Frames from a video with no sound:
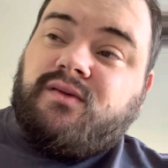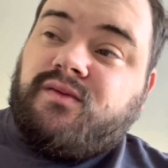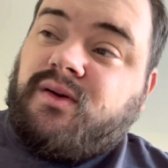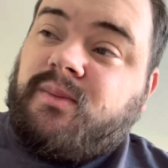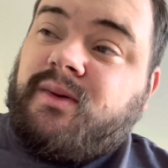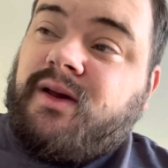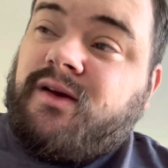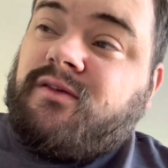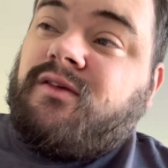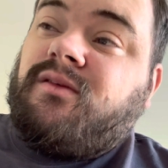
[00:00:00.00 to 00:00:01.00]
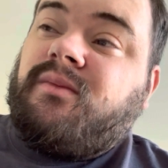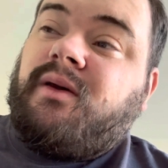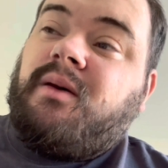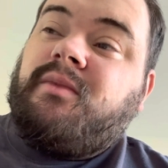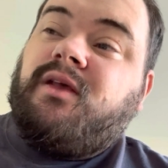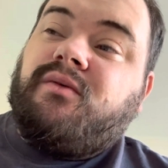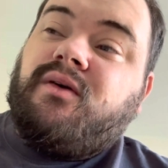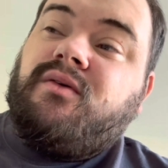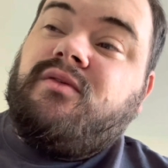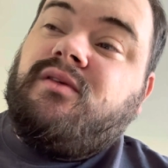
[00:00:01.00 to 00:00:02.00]
from Exorcism Emily
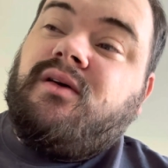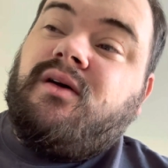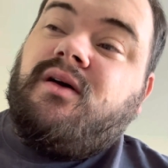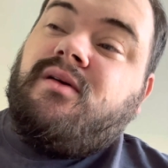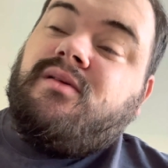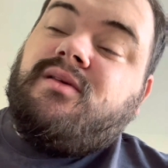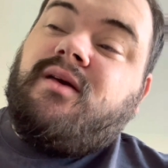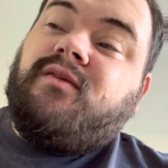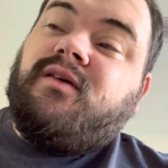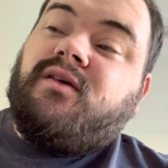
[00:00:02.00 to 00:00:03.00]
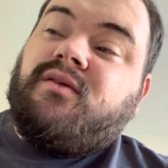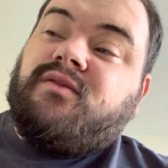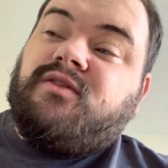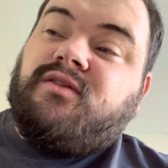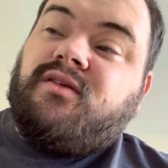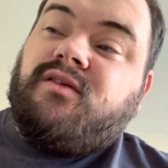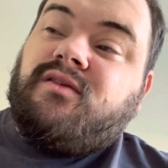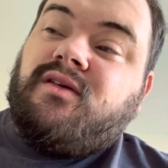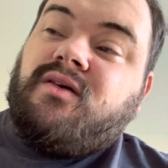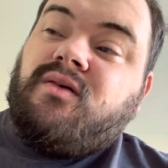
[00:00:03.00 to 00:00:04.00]
Rose Deep earth sit
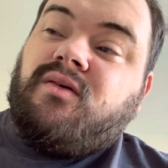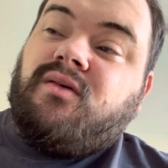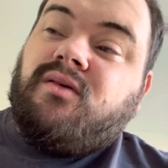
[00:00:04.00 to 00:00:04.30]
still.